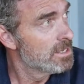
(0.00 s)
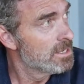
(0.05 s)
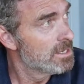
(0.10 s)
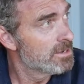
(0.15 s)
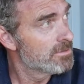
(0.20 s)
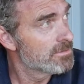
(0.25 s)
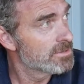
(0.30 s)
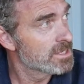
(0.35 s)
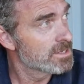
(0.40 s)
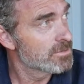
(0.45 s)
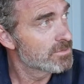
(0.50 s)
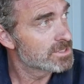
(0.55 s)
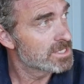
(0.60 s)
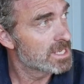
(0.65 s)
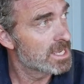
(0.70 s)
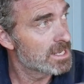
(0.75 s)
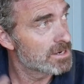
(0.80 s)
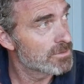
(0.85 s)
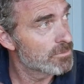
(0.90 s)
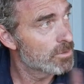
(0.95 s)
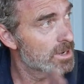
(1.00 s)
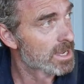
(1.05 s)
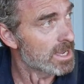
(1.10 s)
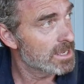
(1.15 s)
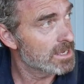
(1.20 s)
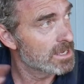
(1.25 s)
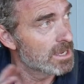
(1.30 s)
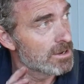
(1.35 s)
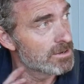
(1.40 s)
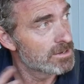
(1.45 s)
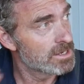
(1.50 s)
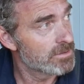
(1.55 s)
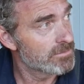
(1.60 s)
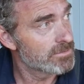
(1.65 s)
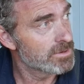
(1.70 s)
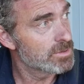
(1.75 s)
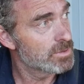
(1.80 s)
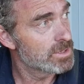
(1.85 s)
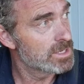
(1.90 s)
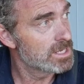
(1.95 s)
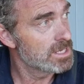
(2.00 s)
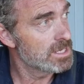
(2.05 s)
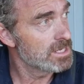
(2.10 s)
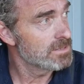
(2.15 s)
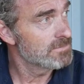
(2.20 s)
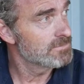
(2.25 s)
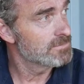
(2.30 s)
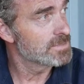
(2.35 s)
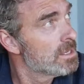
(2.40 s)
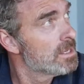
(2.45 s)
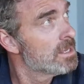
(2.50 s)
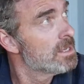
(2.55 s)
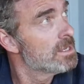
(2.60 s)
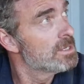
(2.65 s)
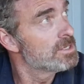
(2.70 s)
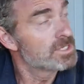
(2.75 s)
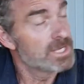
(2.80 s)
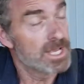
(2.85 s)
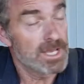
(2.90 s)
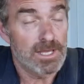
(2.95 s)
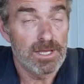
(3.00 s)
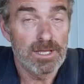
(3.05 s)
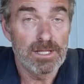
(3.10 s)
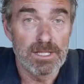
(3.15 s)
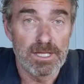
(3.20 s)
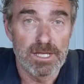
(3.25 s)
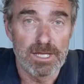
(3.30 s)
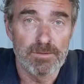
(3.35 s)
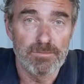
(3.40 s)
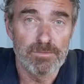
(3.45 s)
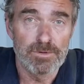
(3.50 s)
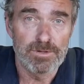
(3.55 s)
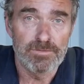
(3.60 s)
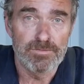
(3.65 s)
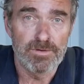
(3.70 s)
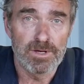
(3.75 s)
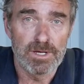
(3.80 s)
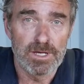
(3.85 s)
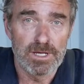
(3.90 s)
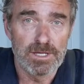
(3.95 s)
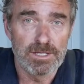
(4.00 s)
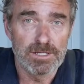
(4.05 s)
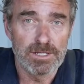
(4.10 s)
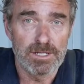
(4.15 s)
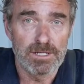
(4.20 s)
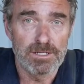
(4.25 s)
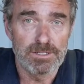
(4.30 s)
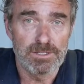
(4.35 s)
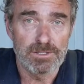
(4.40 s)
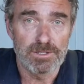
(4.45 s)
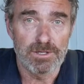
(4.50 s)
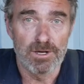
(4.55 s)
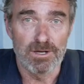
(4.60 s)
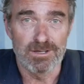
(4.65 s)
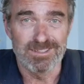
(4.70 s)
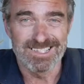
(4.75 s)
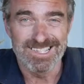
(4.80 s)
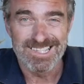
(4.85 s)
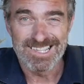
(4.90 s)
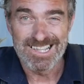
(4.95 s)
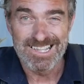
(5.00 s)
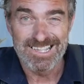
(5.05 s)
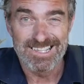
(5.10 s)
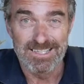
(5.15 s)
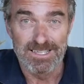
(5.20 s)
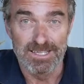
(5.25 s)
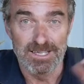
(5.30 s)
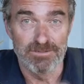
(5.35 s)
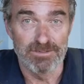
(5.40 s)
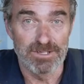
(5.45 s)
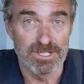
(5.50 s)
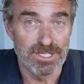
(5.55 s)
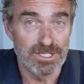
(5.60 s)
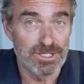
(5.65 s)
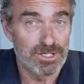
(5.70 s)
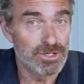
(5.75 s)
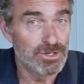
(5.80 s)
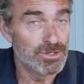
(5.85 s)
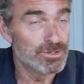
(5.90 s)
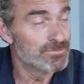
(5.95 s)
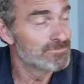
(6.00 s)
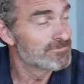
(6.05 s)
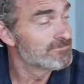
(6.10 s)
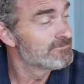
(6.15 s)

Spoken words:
Everything was out of whack, going everywhere. Jack Elam would have, you know, just gone, everything's cool.